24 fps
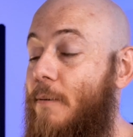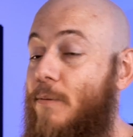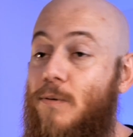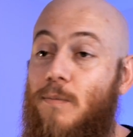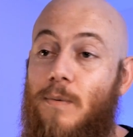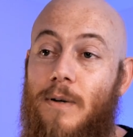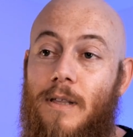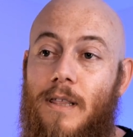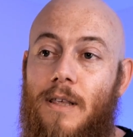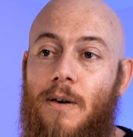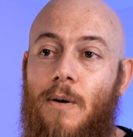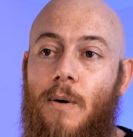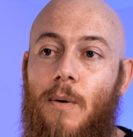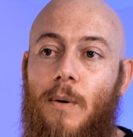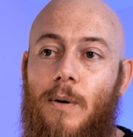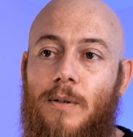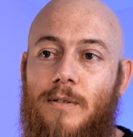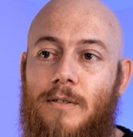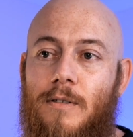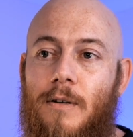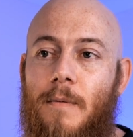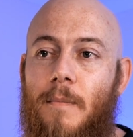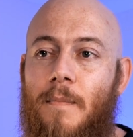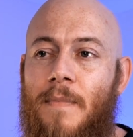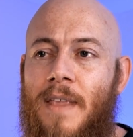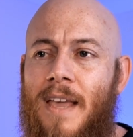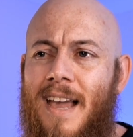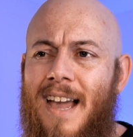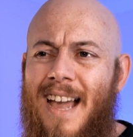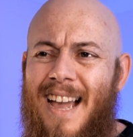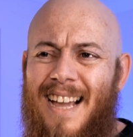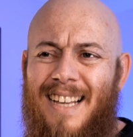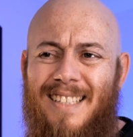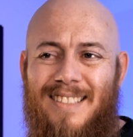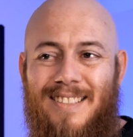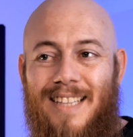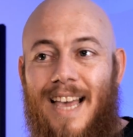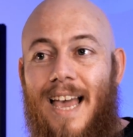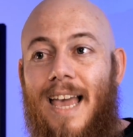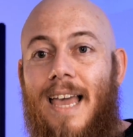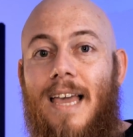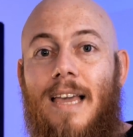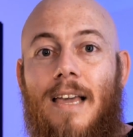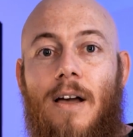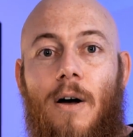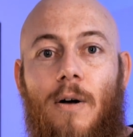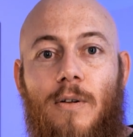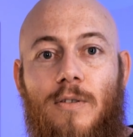was really awesome.
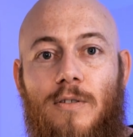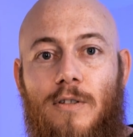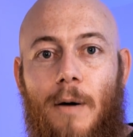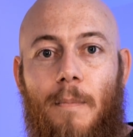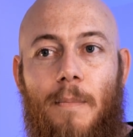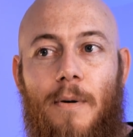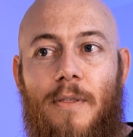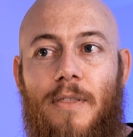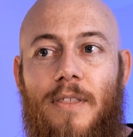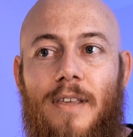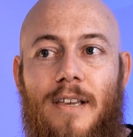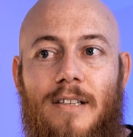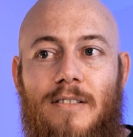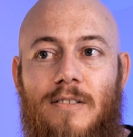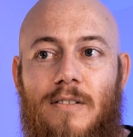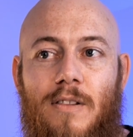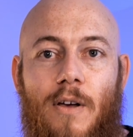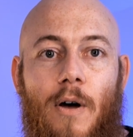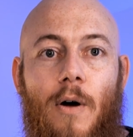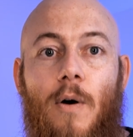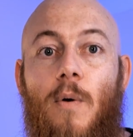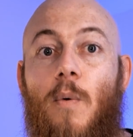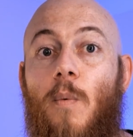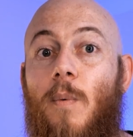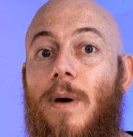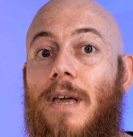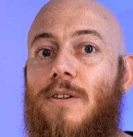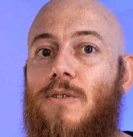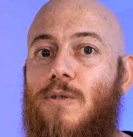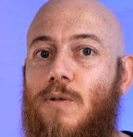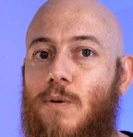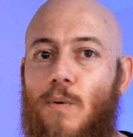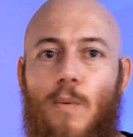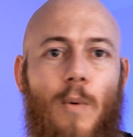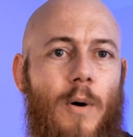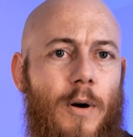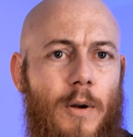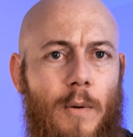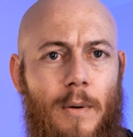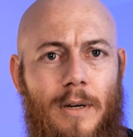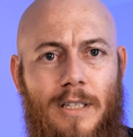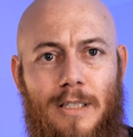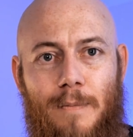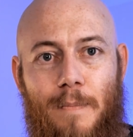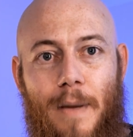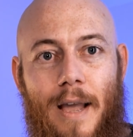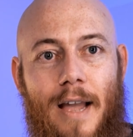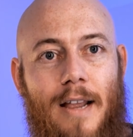Saying on top of this, though, we do want to
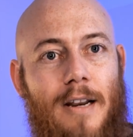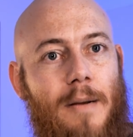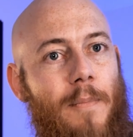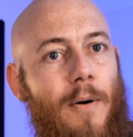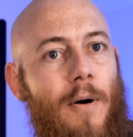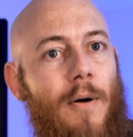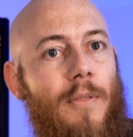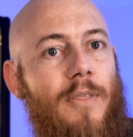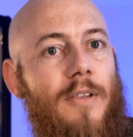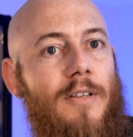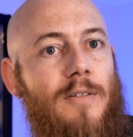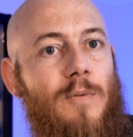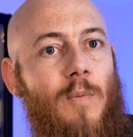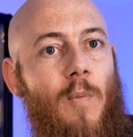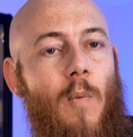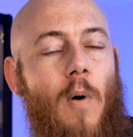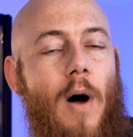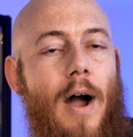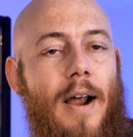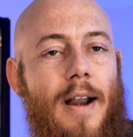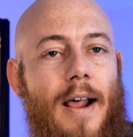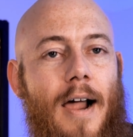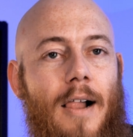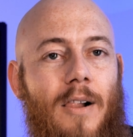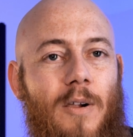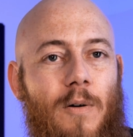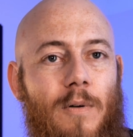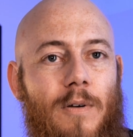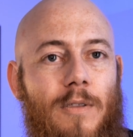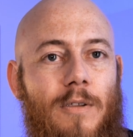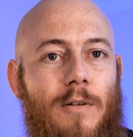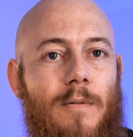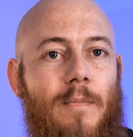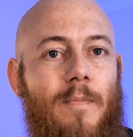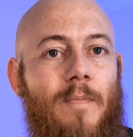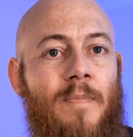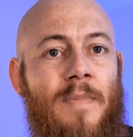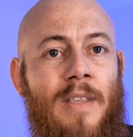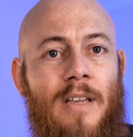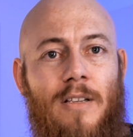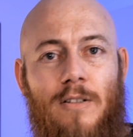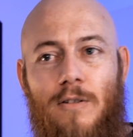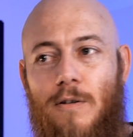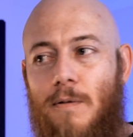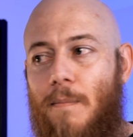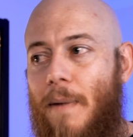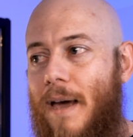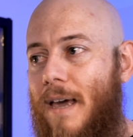expand upon this wide algorithm
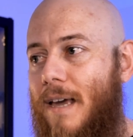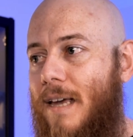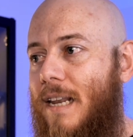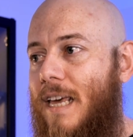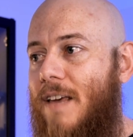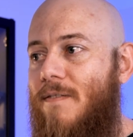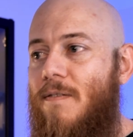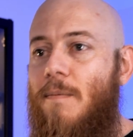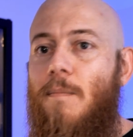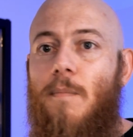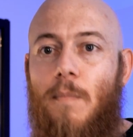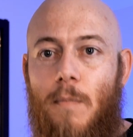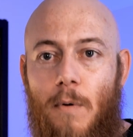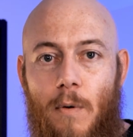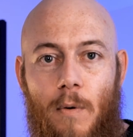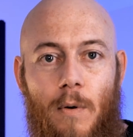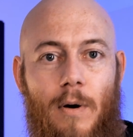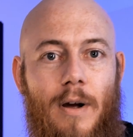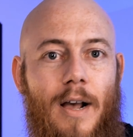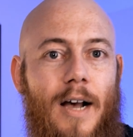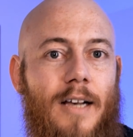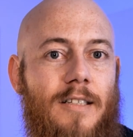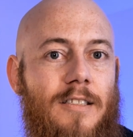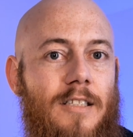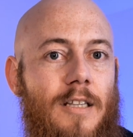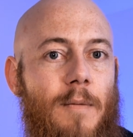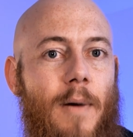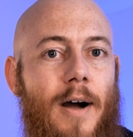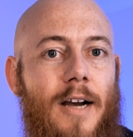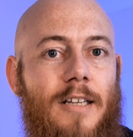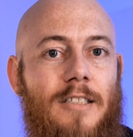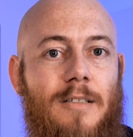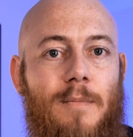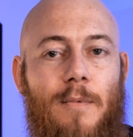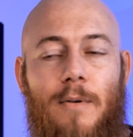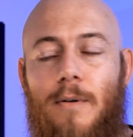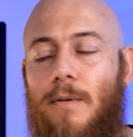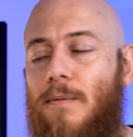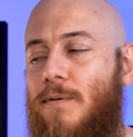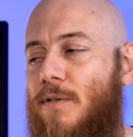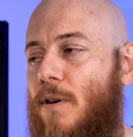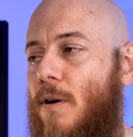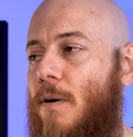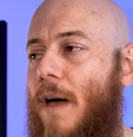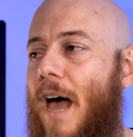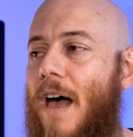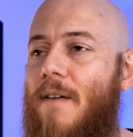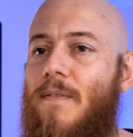to make it even more customizable.
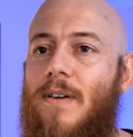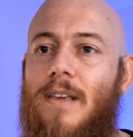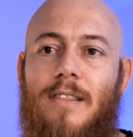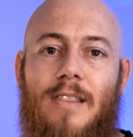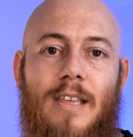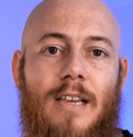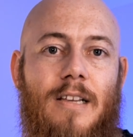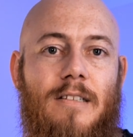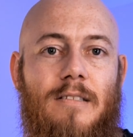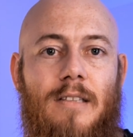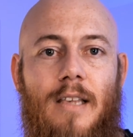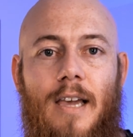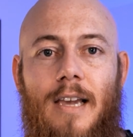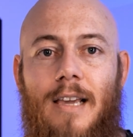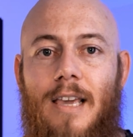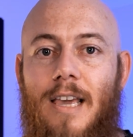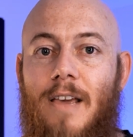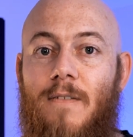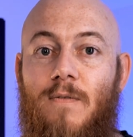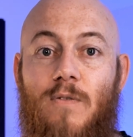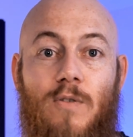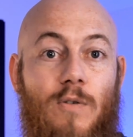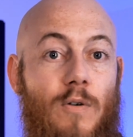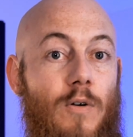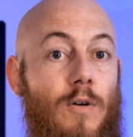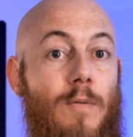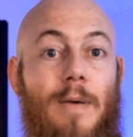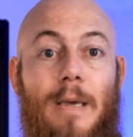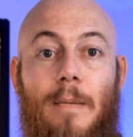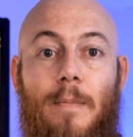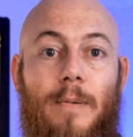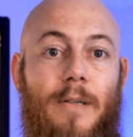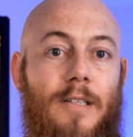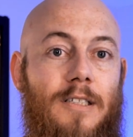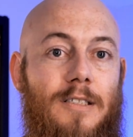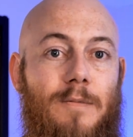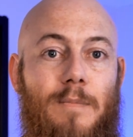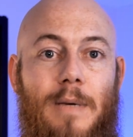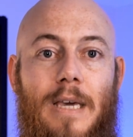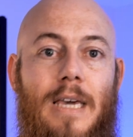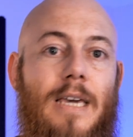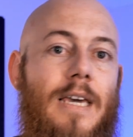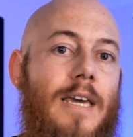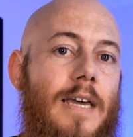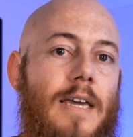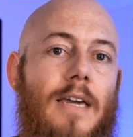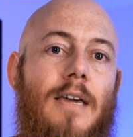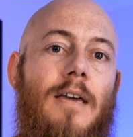So having things like if two people are
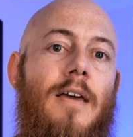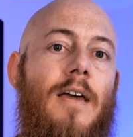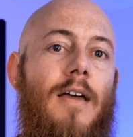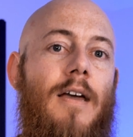speaking